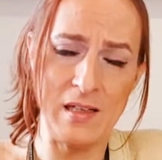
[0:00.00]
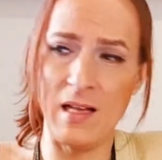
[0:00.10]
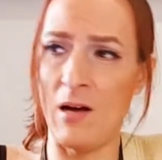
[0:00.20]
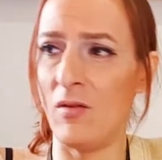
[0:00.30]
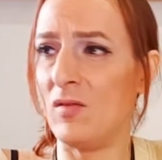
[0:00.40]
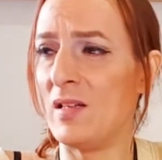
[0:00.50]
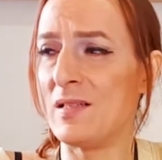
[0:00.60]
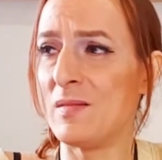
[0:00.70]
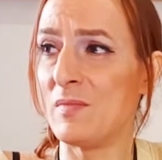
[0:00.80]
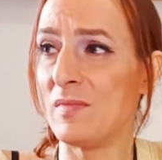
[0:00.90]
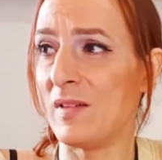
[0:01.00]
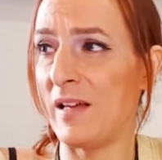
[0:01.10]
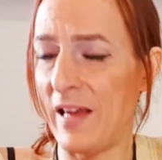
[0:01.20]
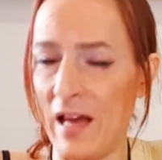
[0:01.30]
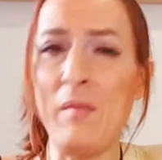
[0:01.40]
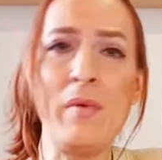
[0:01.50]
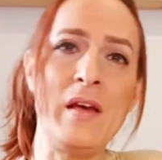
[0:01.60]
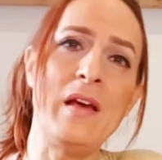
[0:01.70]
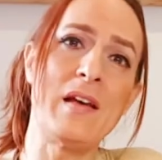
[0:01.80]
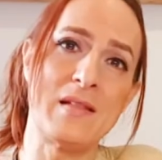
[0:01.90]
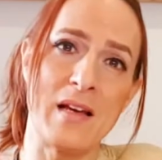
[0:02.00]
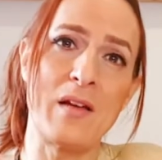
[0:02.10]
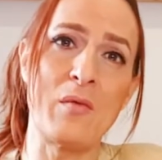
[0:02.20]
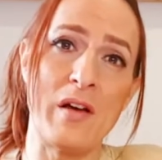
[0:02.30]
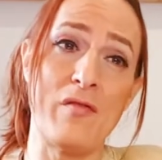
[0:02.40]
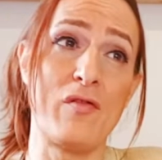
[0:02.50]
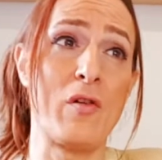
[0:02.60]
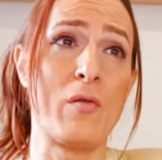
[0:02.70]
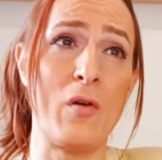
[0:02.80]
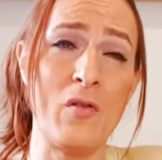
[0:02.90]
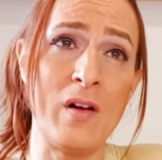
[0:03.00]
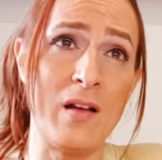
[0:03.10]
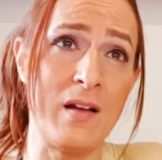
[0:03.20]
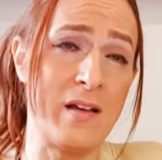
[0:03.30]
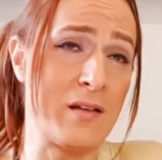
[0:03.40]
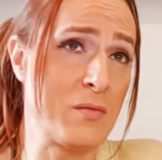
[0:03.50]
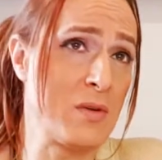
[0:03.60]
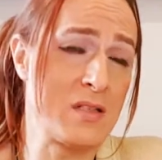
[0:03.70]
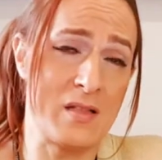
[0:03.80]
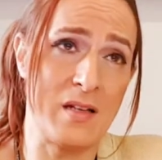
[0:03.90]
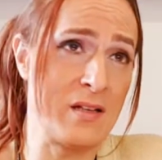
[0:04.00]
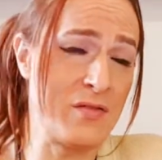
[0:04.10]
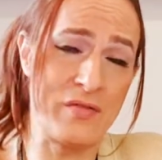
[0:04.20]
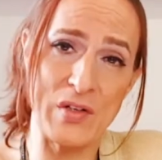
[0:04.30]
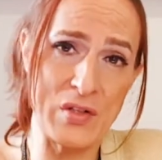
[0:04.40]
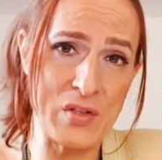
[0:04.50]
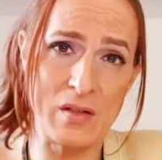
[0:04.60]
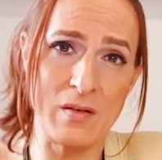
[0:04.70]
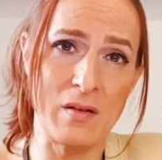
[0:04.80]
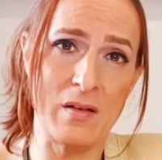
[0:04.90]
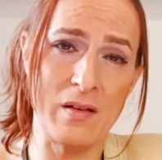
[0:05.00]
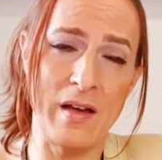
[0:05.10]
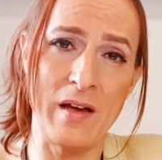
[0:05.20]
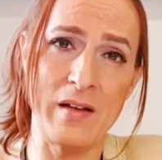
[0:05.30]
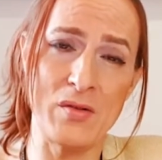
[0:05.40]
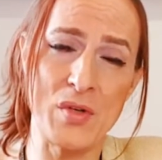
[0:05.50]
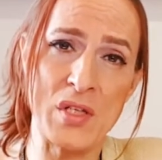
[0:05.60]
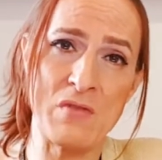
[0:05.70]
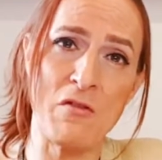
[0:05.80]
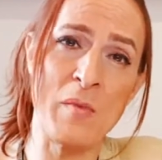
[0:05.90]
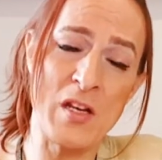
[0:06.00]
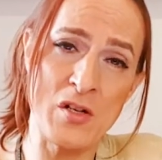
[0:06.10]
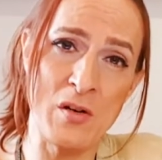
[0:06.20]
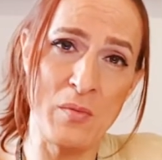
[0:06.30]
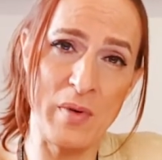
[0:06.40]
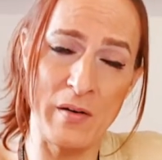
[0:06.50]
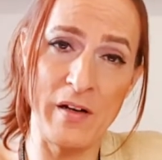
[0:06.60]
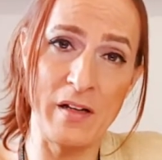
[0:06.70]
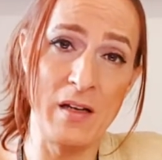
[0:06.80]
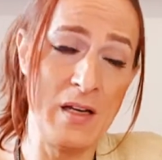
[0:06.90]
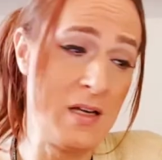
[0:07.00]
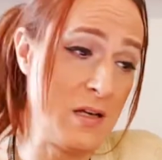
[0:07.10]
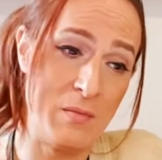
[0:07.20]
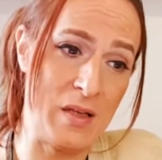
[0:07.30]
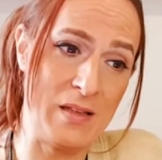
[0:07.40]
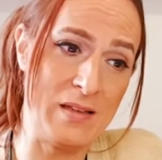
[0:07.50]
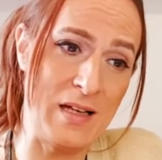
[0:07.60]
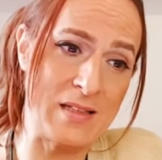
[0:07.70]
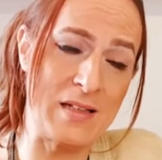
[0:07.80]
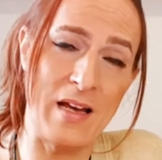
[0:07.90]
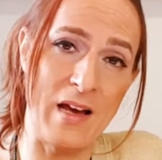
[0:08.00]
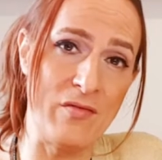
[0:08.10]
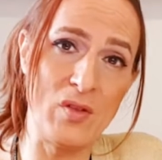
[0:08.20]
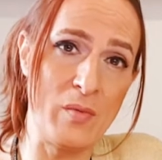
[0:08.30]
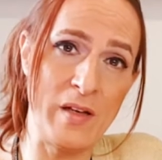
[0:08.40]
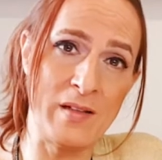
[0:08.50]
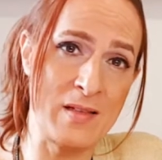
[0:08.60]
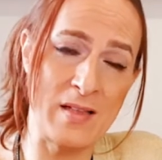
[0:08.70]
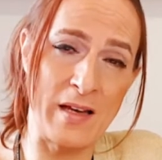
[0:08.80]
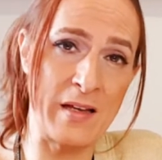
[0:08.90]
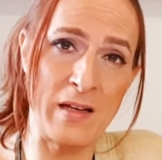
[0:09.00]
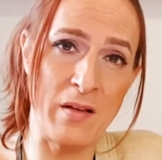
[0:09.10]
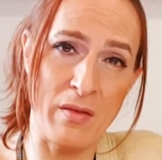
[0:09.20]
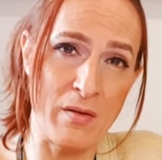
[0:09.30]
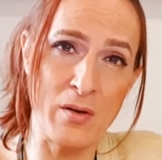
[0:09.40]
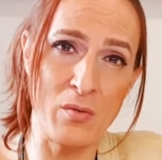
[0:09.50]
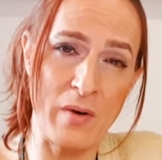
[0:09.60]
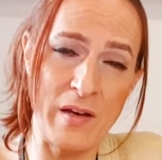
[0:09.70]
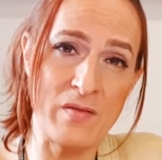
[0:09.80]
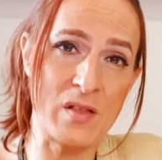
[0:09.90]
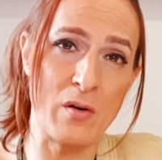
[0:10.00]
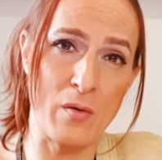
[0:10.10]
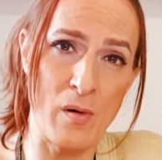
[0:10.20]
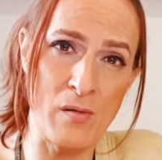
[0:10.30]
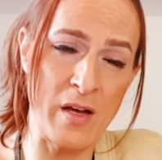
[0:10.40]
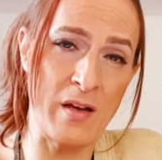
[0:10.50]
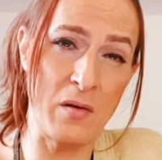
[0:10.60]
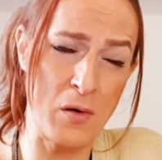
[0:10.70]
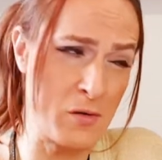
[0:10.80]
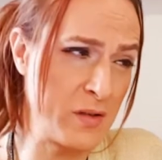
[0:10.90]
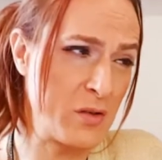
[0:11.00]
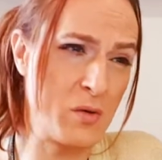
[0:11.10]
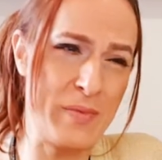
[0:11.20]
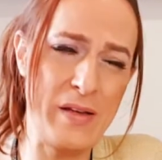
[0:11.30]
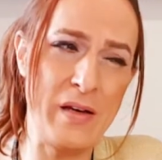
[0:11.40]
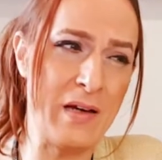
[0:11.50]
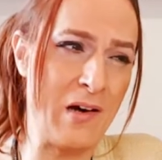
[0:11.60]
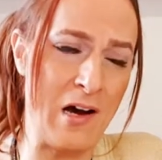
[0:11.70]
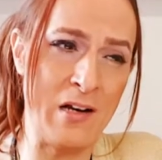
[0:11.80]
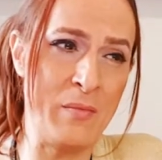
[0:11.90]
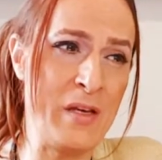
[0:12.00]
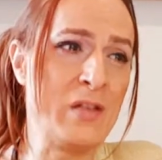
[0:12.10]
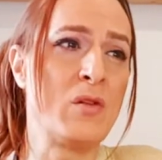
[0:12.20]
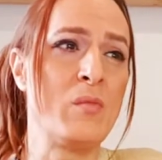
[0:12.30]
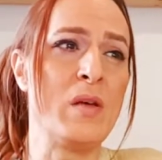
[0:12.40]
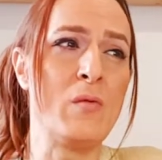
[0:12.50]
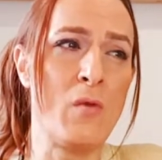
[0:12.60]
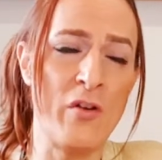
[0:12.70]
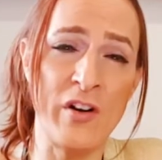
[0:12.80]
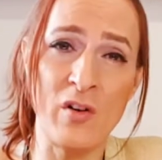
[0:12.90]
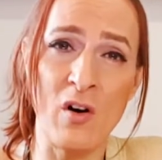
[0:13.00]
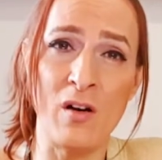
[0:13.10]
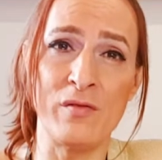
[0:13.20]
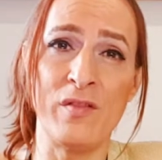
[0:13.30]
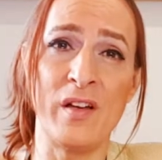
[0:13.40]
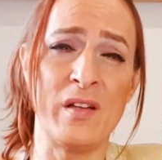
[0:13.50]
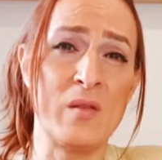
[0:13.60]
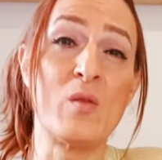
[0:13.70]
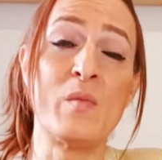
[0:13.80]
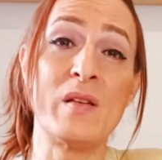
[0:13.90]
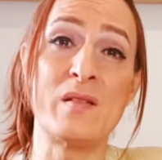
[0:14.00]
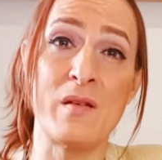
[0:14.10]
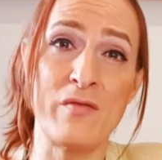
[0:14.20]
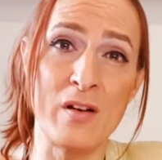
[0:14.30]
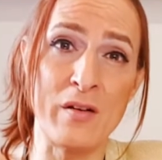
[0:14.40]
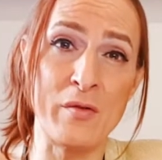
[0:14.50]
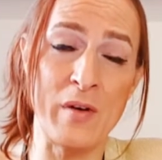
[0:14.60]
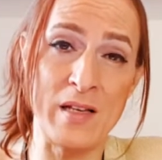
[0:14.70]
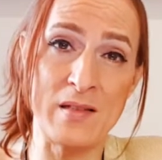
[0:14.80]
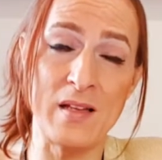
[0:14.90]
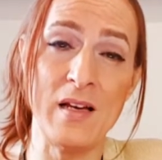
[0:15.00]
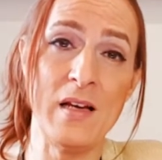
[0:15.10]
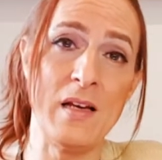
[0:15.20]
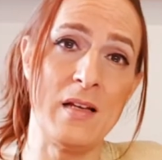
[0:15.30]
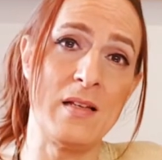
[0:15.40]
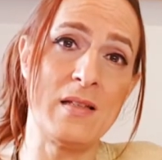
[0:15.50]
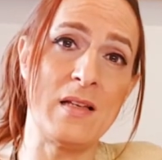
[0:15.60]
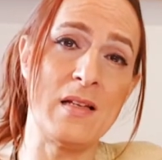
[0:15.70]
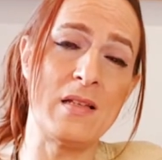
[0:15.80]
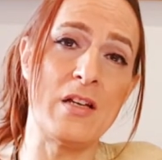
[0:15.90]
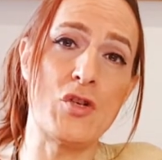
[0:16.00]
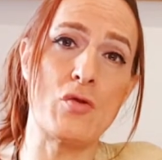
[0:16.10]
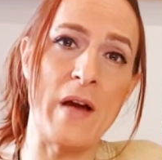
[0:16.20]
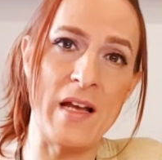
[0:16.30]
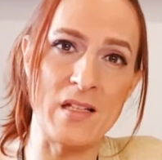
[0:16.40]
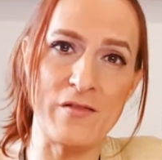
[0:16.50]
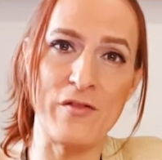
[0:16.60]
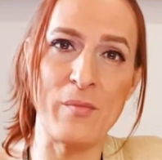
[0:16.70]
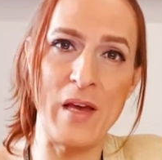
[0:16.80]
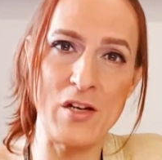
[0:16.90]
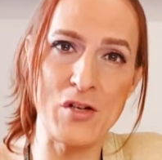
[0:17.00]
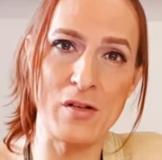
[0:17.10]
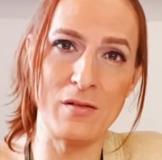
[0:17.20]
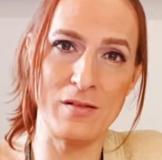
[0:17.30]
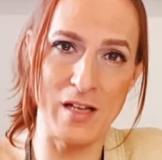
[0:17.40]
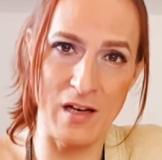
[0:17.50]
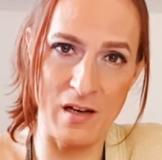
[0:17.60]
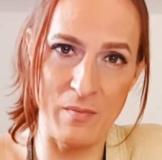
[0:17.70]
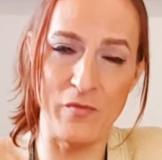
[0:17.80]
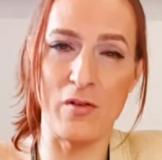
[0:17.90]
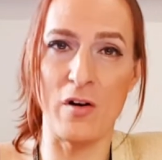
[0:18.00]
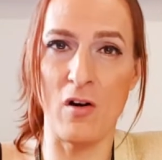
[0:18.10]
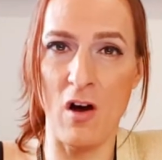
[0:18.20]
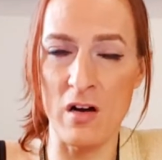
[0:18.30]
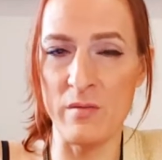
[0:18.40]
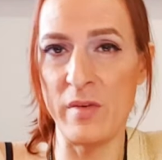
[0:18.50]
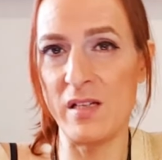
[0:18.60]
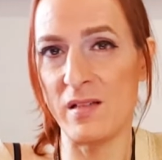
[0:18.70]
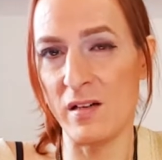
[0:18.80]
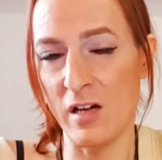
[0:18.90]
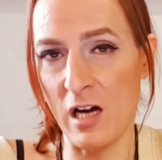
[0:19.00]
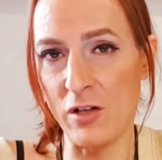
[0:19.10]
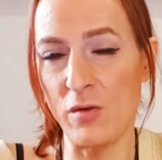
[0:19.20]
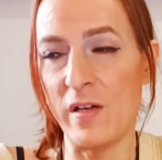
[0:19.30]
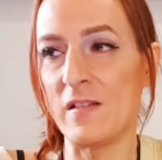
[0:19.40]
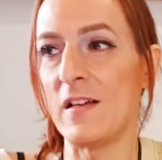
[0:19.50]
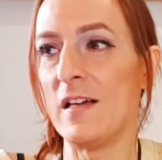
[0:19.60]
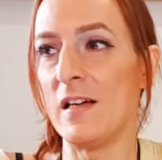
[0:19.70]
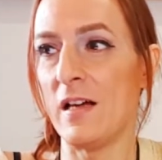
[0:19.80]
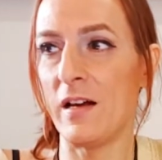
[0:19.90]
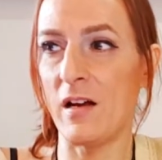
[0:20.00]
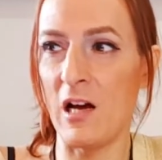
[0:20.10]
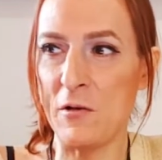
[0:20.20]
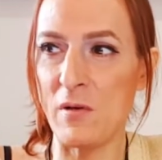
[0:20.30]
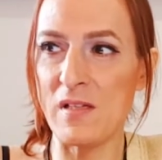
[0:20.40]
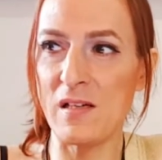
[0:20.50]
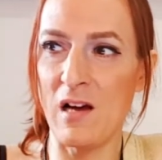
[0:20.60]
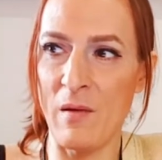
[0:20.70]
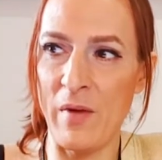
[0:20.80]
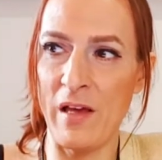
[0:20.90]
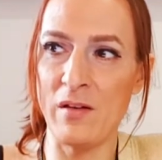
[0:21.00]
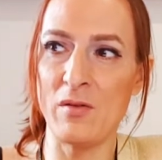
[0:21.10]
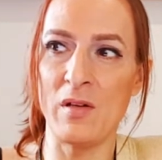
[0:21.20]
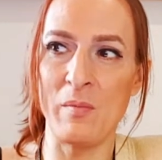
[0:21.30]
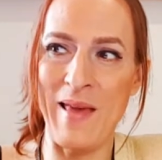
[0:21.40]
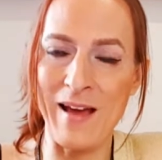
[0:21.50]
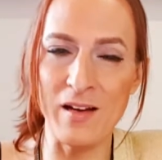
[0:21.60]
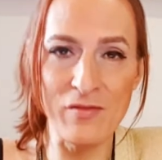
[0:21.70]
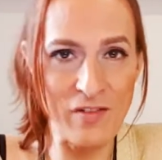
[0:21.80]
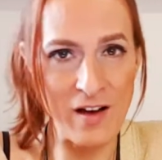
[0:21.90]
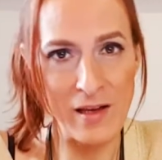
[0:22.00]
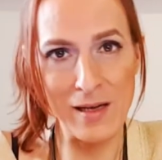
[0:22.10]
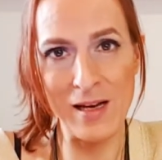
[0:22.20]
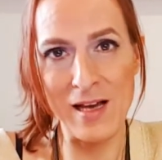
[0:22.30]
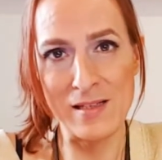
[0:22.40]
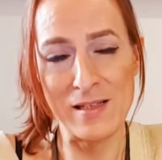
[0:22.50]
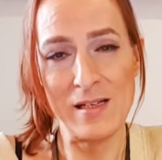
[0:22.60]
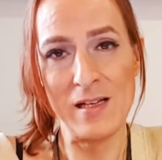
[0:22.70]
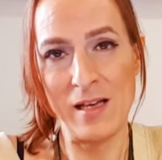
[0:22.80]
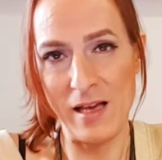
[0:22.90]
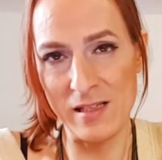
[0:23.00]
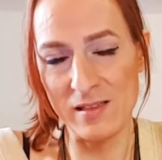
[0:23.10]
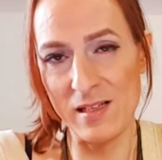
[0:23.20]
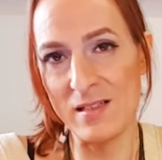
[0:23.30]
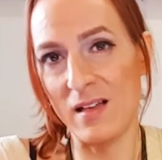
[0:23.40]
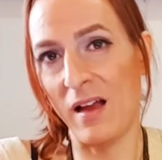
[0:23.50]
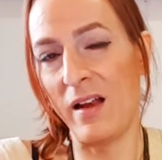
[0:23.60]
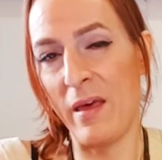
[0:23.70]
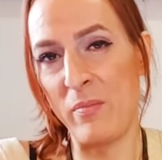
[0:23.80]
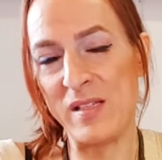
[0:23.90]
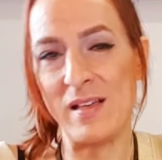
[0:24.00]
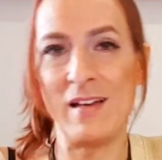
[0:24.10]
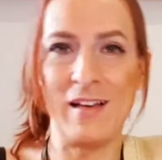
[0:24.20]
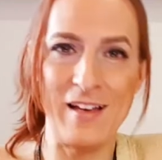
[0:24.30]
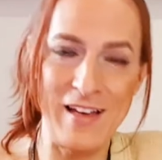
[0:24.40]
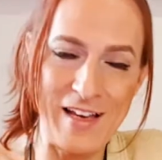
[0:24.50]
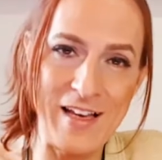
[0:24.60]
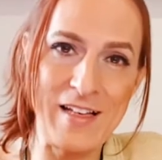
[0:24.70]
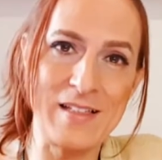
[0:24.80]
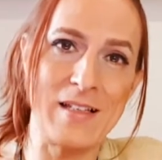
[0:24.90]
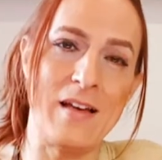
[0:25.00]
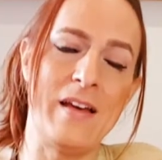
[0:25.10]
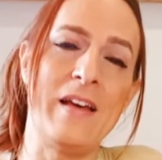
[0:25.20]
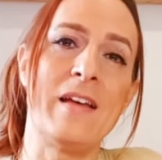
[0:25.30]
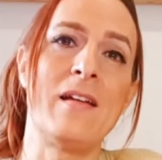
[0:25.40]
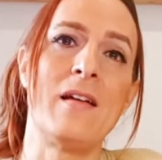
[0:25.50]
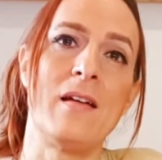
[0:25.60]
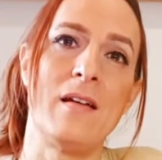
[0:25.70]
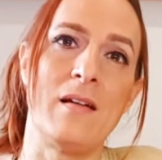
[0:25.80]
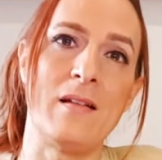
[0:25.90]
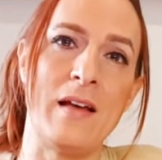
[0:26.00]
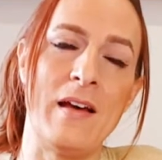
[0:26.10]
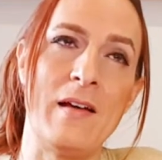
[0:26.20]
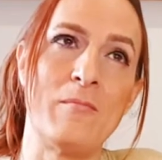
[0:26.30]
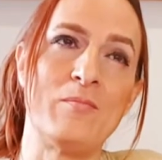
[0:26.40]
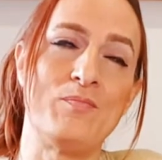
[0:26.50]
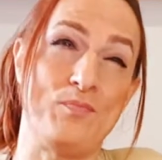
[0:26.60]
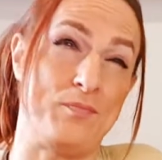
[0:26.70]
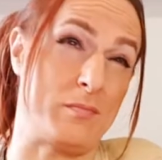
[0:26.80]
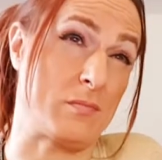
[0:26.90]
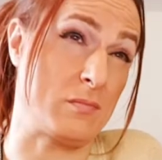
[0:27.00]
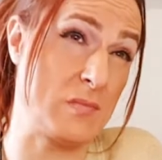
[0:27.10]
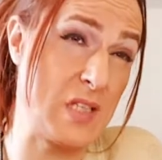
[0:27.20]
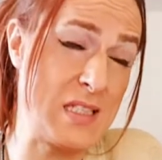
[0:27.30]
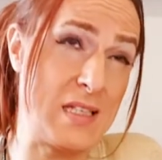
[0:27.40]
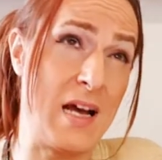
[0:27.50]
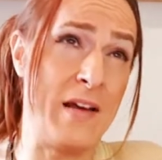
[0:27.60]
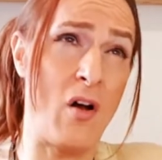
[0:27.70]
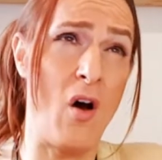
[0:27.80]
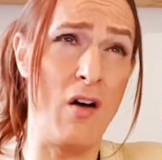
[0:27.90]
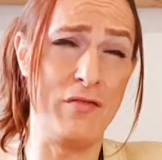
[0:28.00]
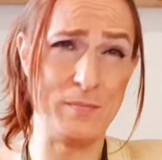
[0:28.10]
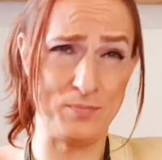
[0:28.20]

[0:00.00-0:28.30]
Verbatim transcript: now this can be a second wave of corona like it was in the first uh, transformational period but it doesn't have to be in the second and the third waves corona alone it could be the economy it could be war and conflict it could be civil unrest this is a transformational time for economies and countries, and countries come into the magnifying glass as this eclipse is in um, the sign of